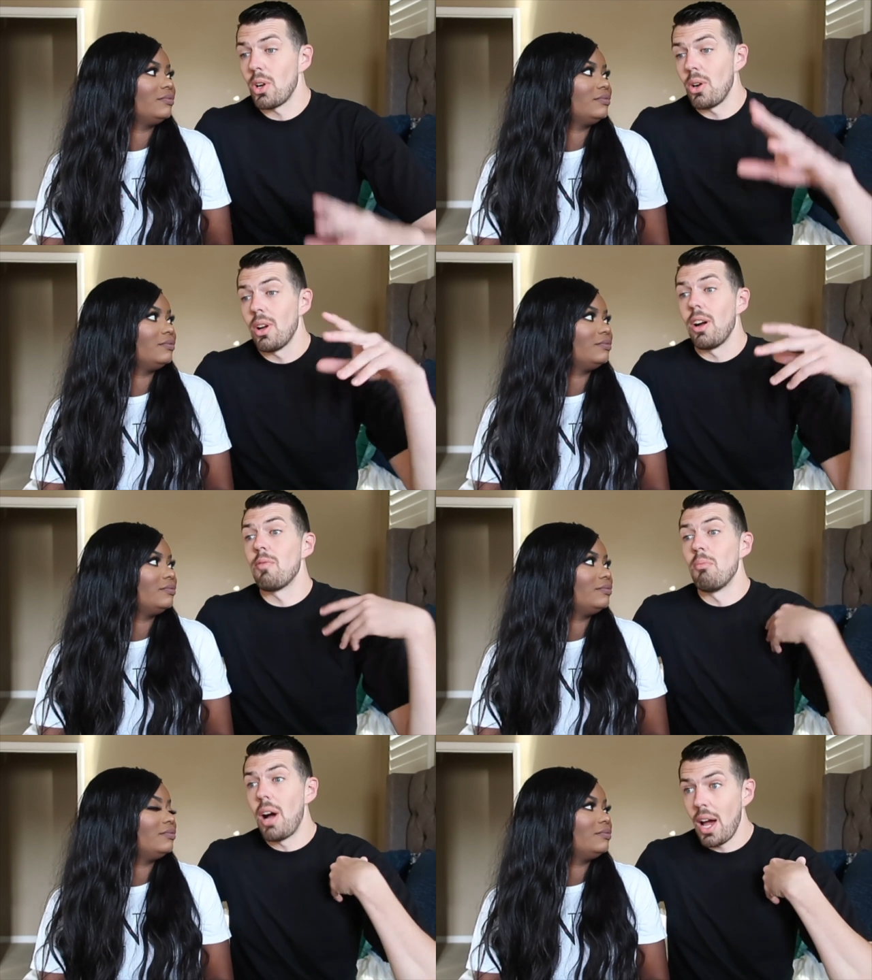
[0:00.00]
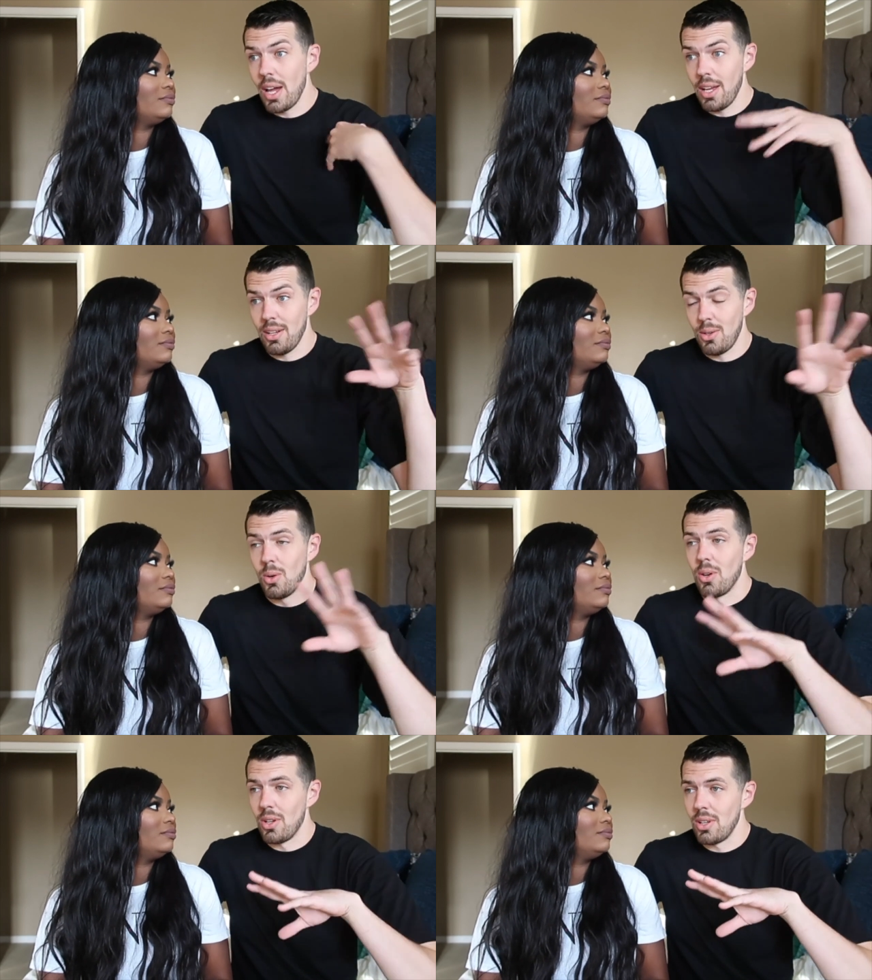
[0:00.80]
Speaker 1: we're going off my
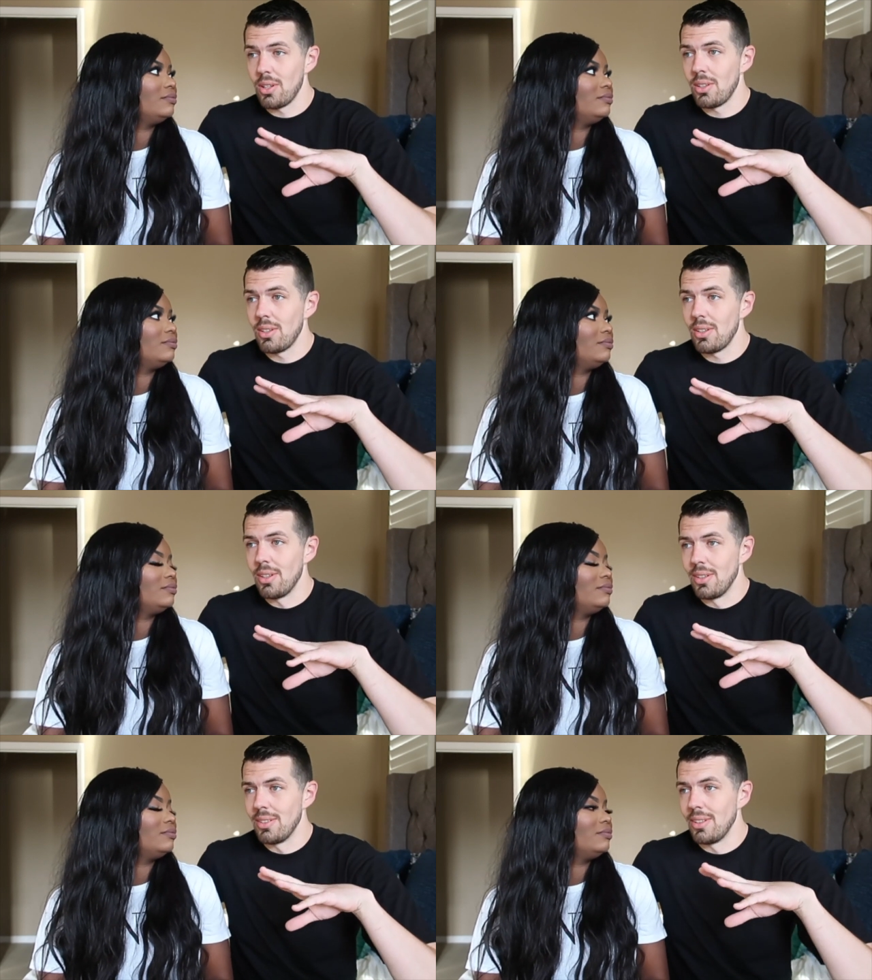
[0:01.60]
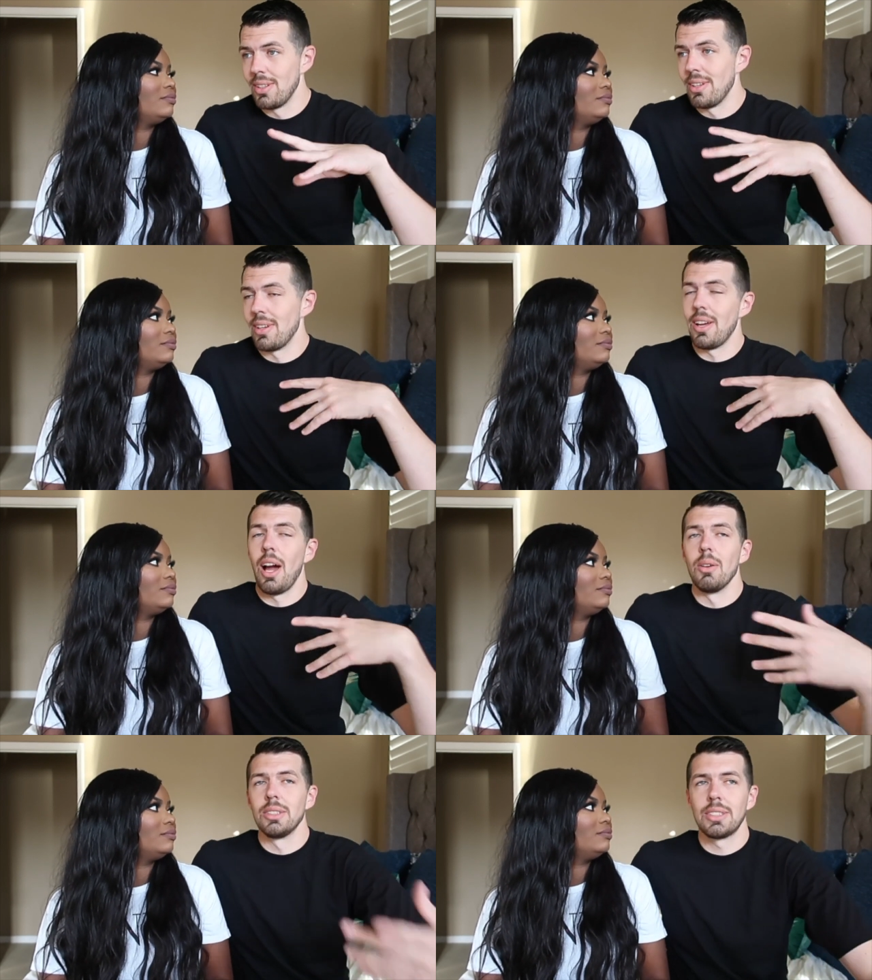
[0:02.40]
order.
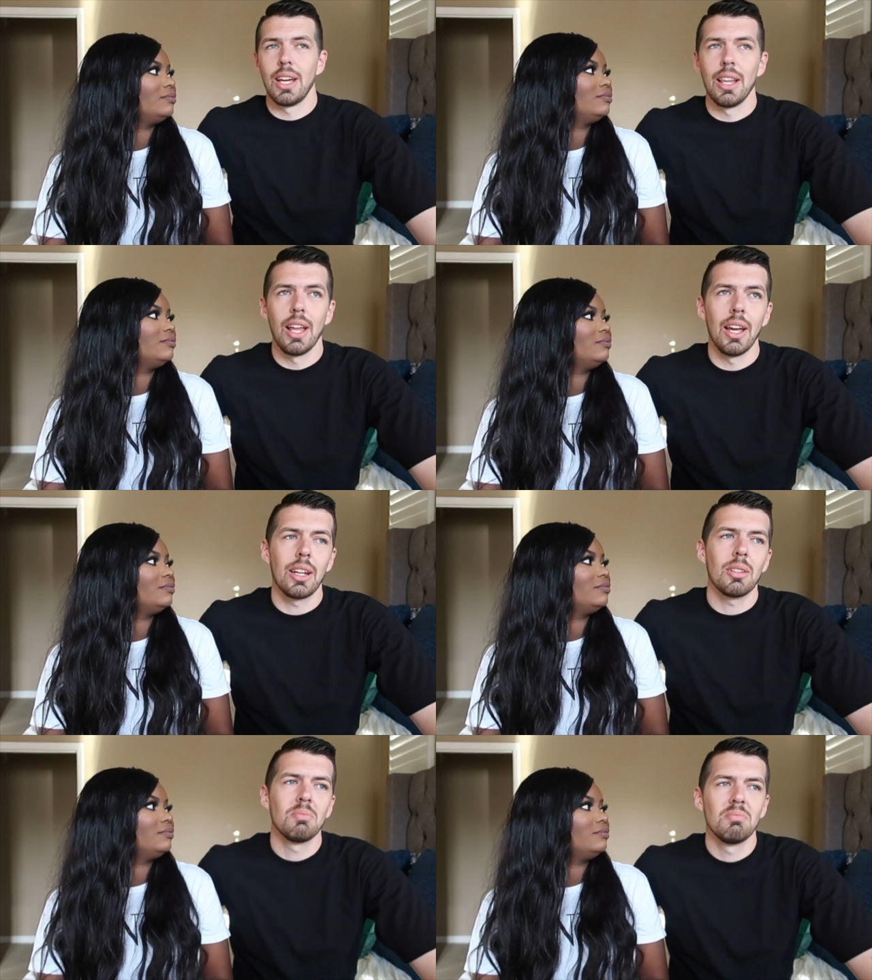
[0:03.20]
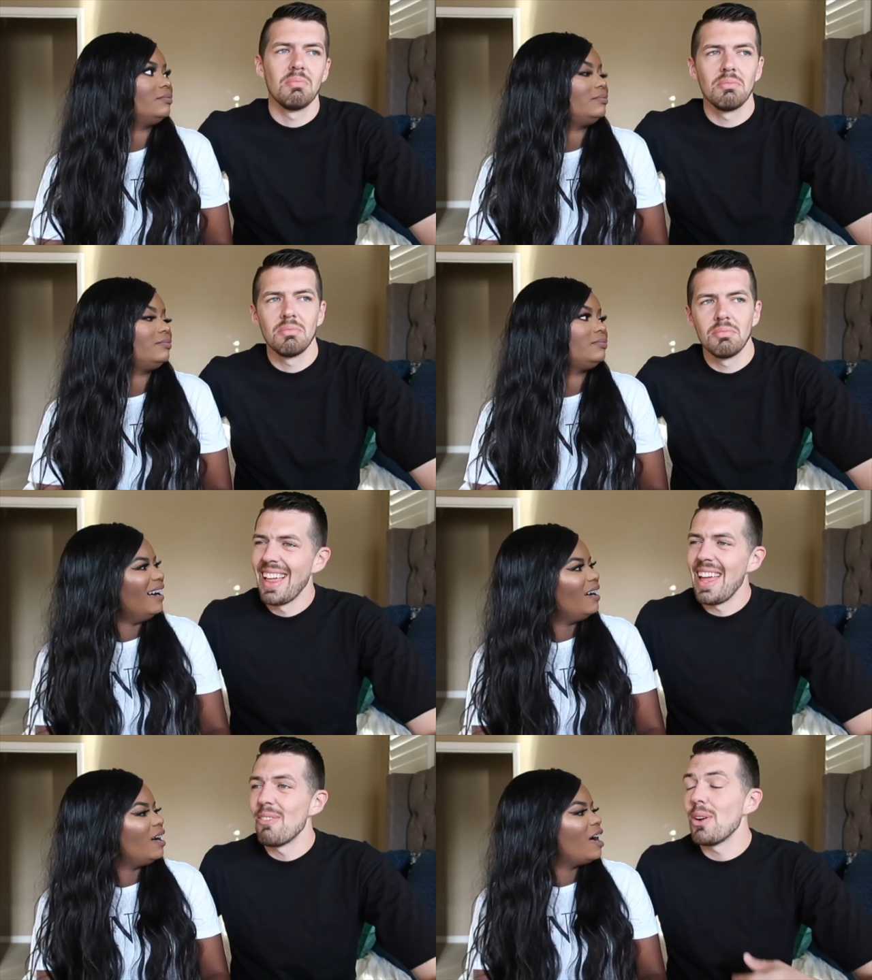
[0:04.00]
I would say like,
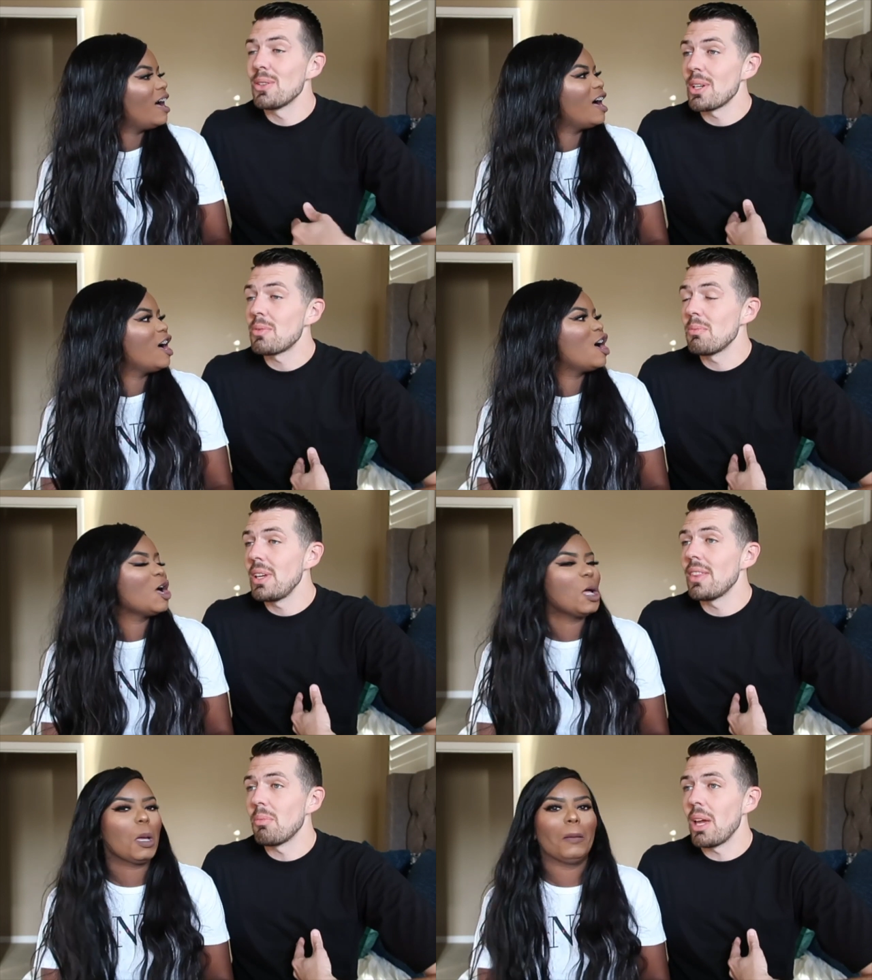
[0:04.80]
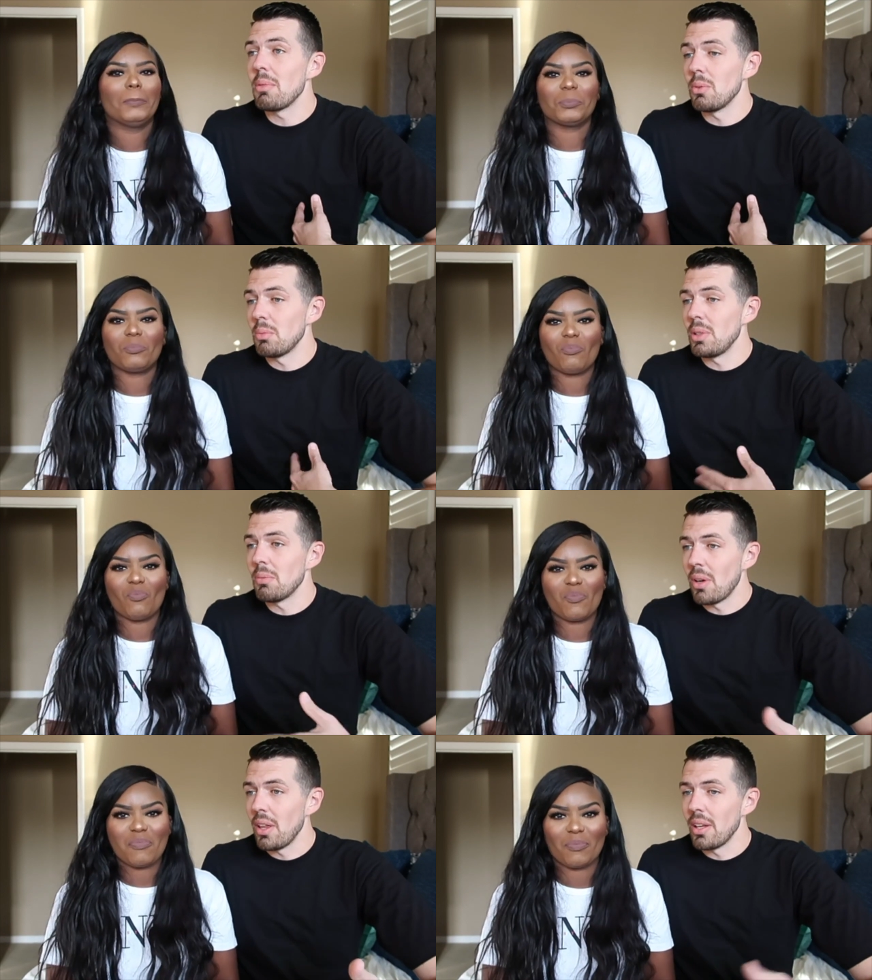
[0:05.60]
if it was up to me, the baby would
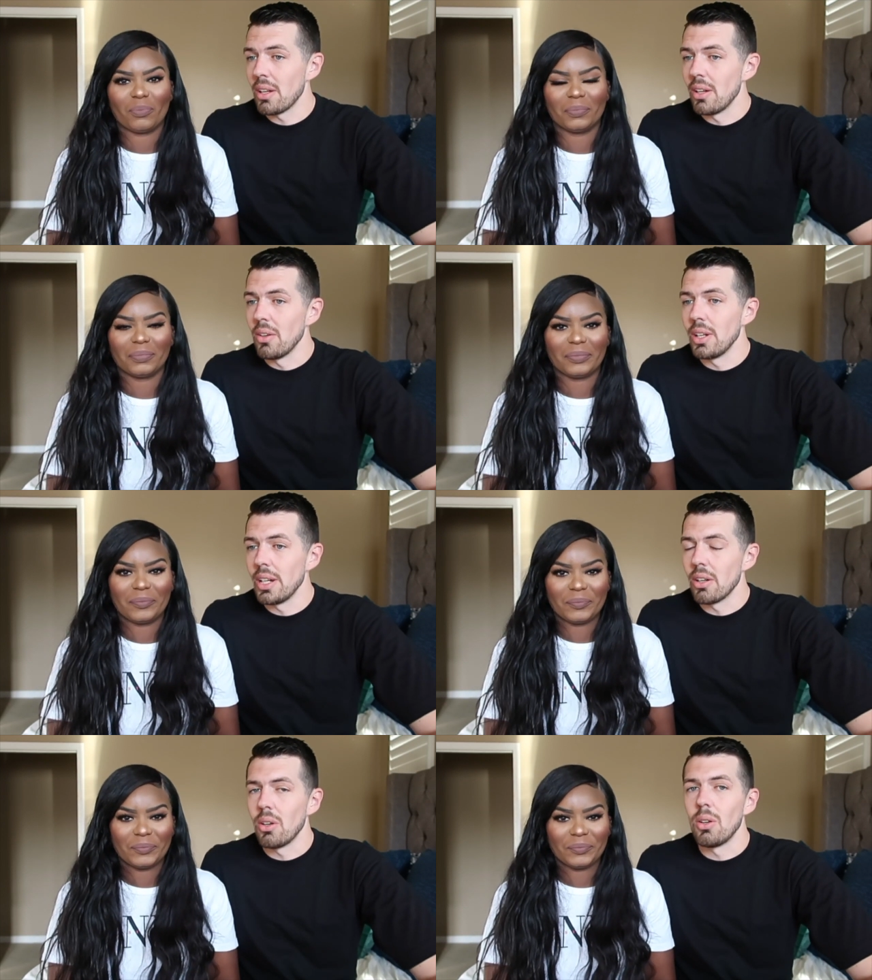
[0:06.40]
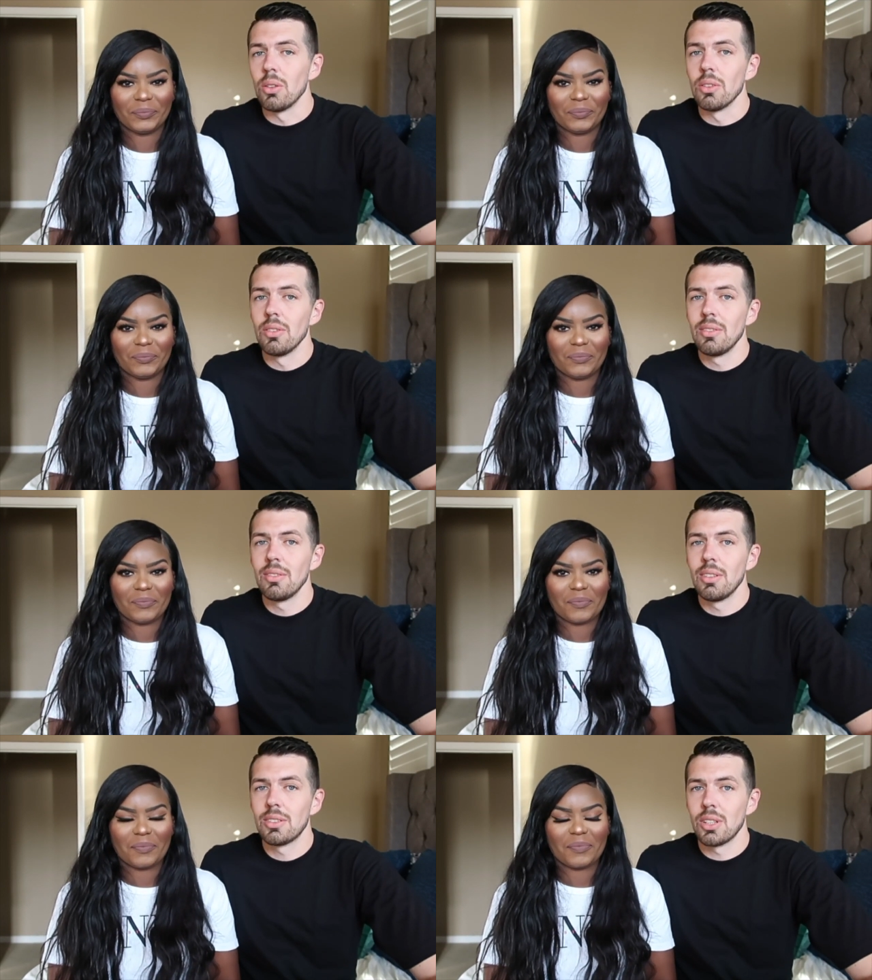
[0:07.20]
be probably, you know, a year old.
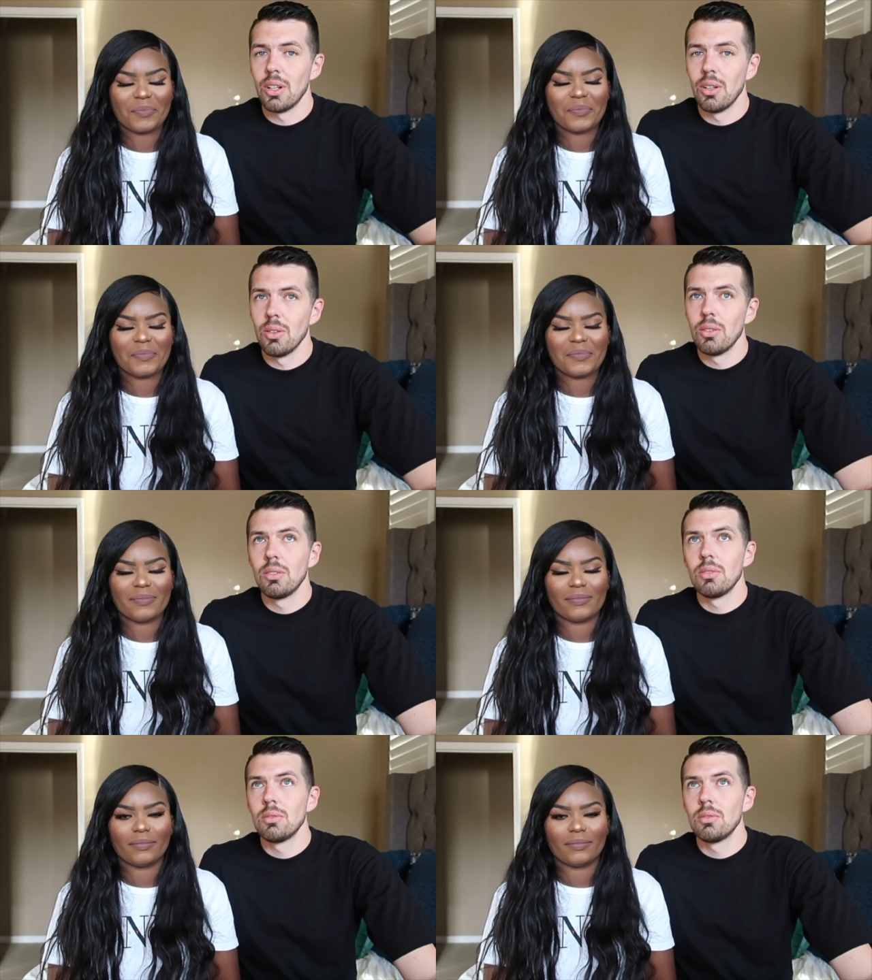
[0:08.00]
So,